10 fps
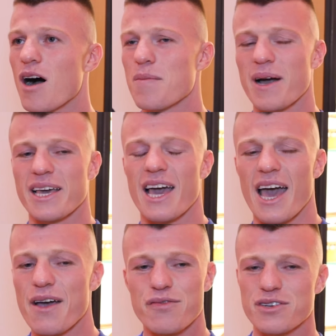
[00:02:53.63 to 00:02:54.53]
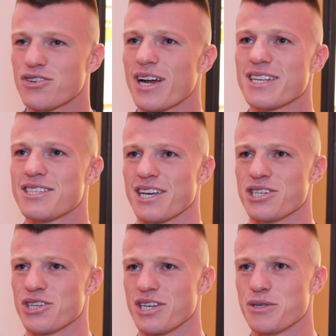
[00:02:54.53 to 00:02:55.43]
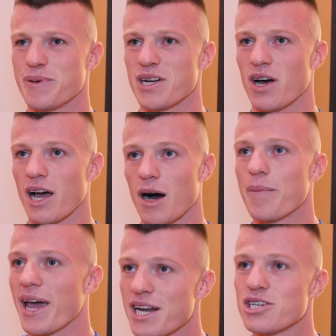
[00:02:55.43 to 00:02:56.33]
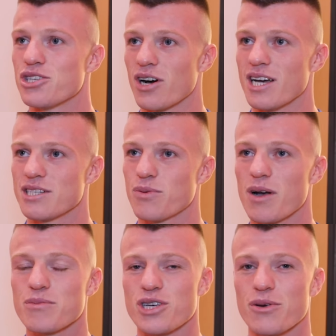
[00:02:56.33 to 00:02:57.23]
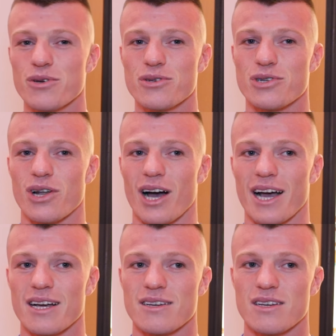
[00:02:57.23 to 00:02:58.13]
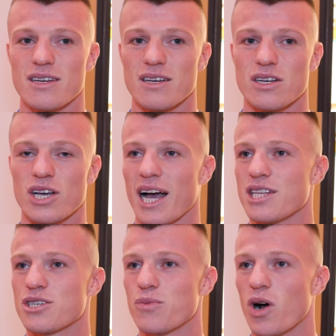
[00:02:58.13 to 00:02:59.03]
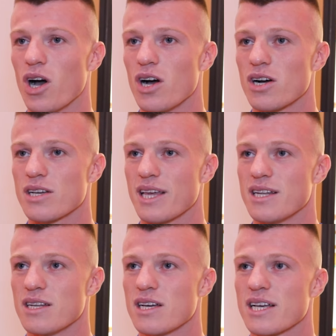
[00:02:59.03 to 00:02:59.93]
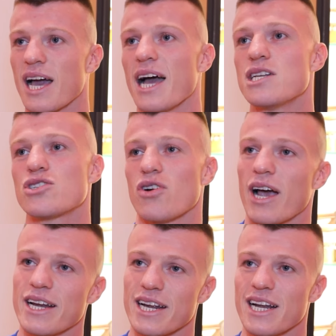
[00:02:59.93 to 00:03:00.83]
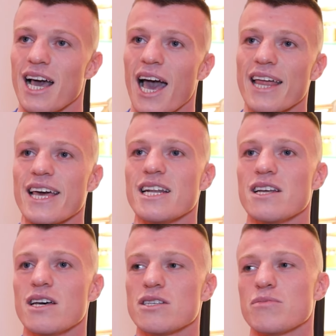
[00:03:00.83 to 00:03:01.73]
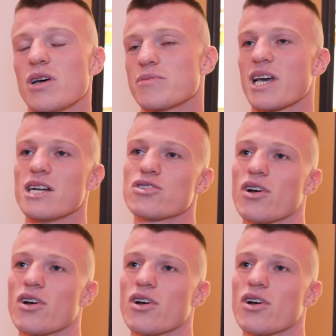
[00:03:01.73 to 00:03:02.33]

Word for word: Oh mate, yeah. Every training session, it's been like I'm energized. Where I'm so used to like going to work, then Feeling going training, and then sometimes going